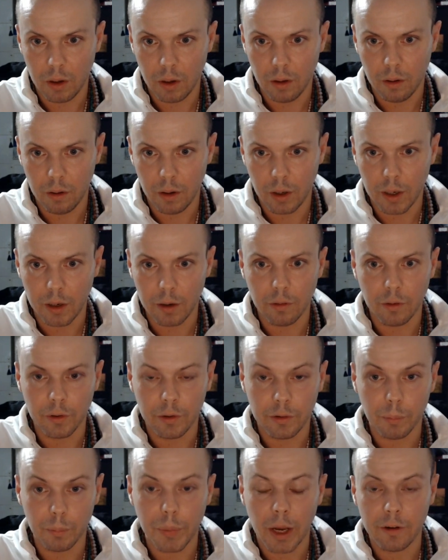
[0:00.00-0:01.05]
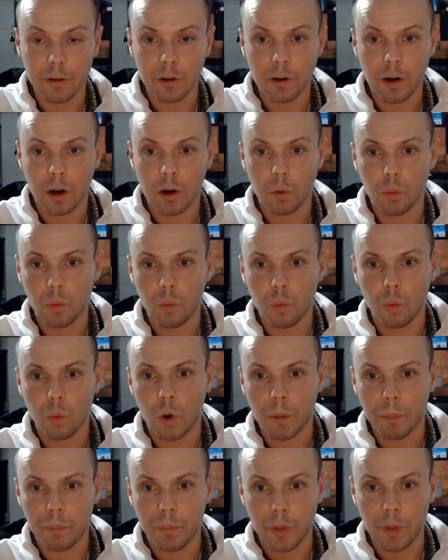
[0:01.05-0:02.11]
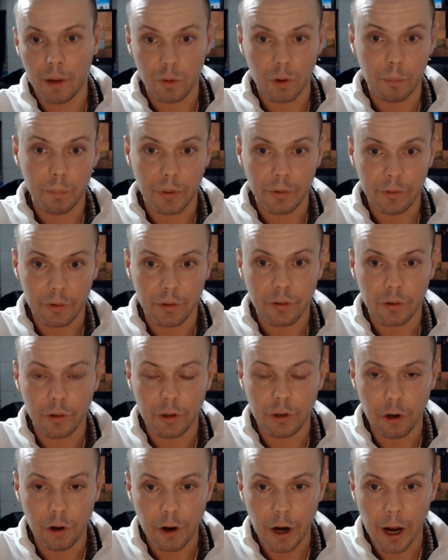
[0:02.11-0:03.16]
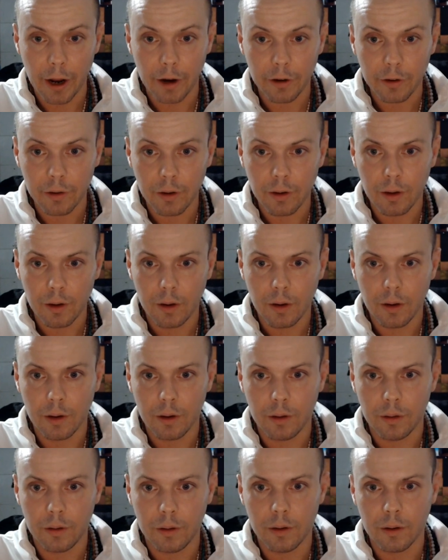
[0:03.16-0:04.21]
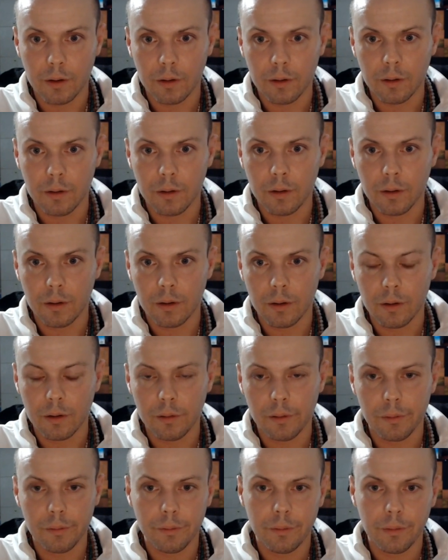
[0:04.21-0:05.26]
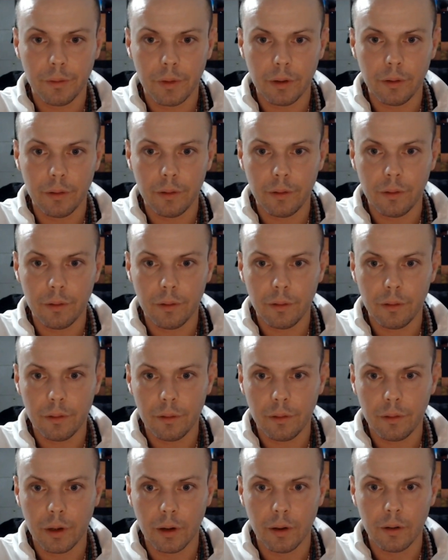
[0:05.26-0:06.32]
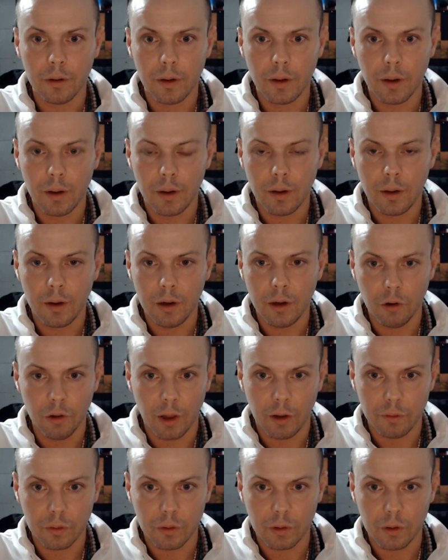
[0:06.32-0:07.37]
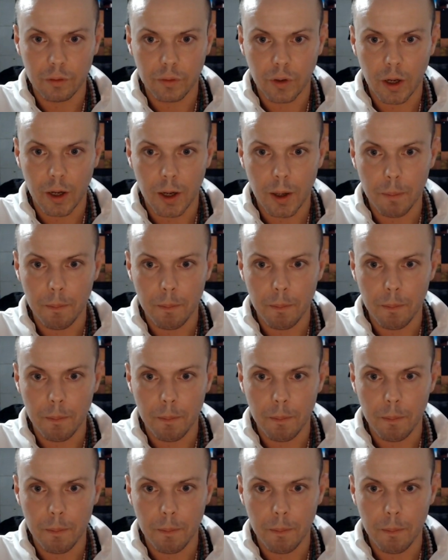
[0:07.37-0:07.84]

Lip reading: And depending on what level of position you're at, and and you know, your level of